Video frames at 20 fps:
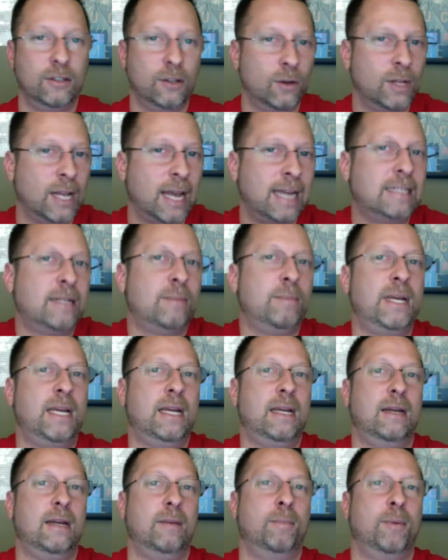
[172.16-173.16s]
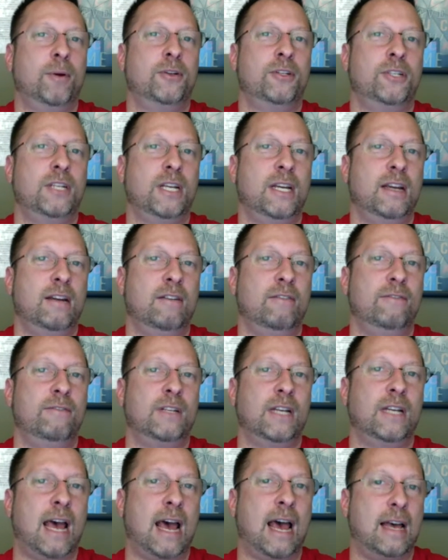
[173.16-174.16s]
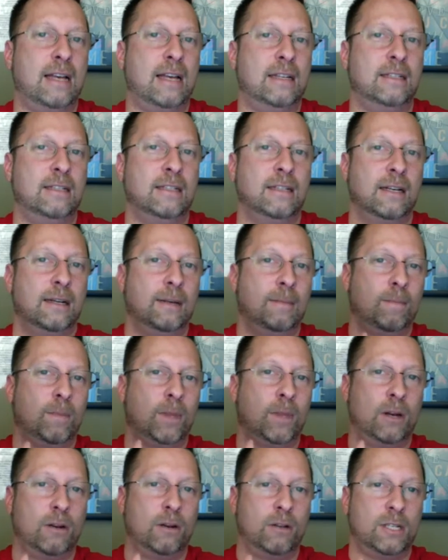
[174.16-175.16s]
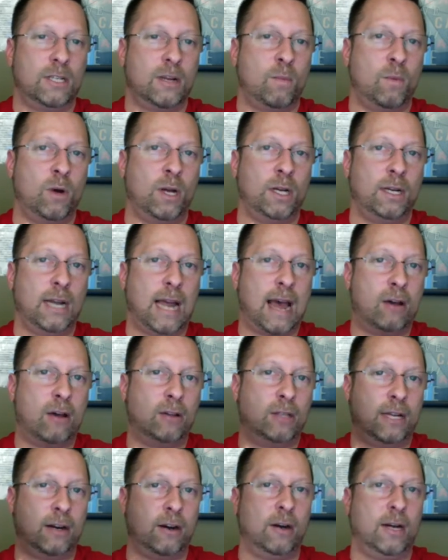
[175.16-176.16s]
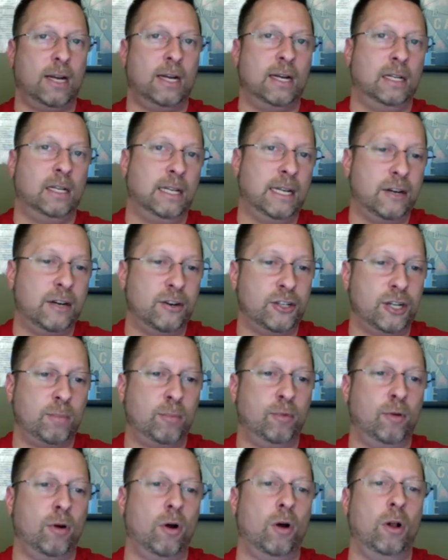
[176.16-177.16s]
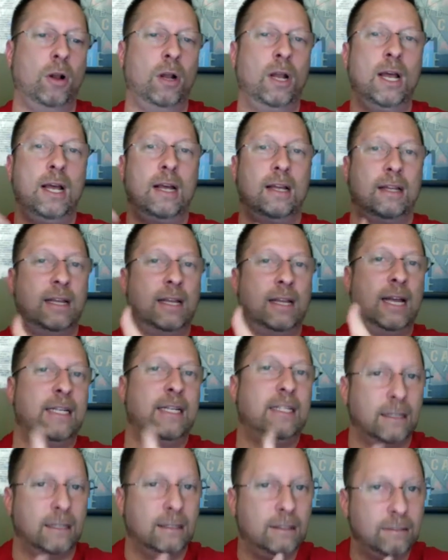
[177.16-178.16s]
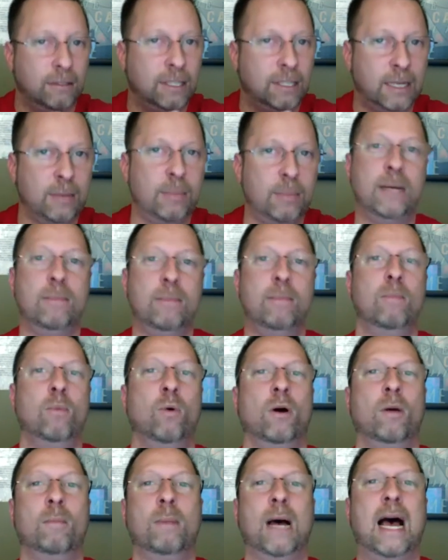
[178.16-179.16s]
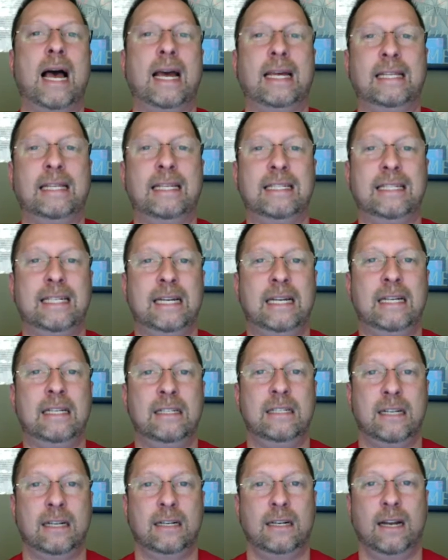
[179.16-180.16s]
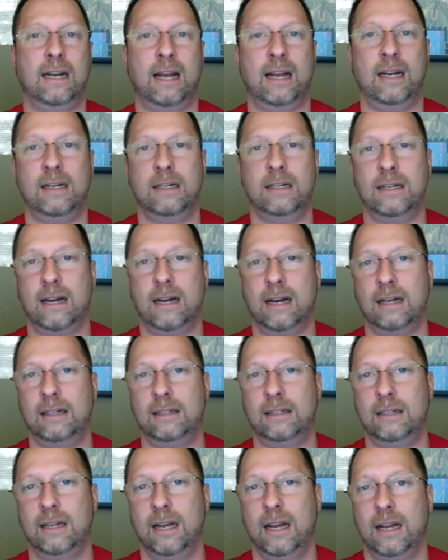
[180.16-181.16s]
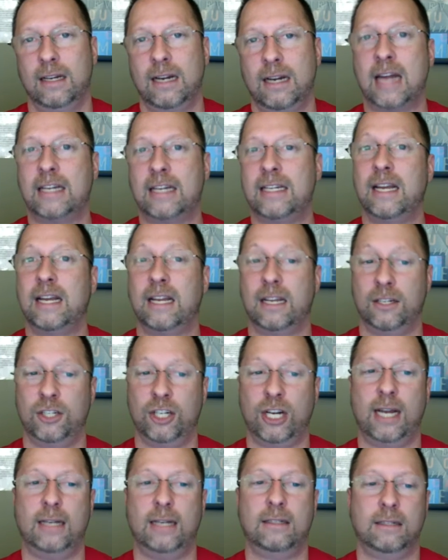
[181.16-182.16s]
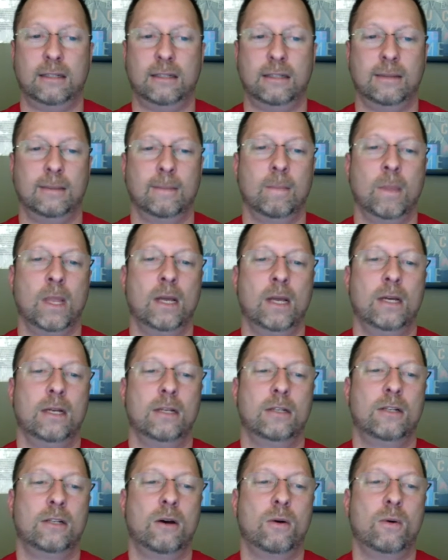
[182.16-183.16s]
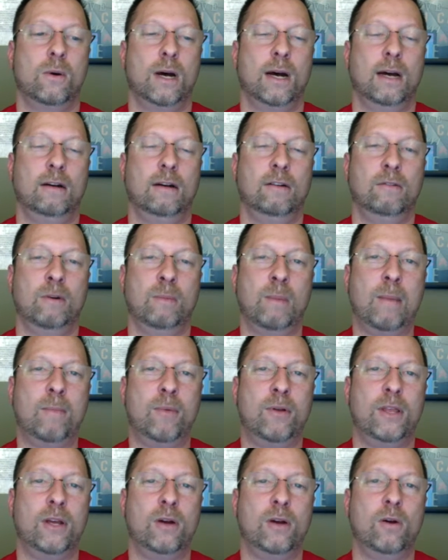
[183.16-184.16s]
like to be perceived as someone out there in a leadership role. They like to really be more behind the scenes and not taking chances. So remember the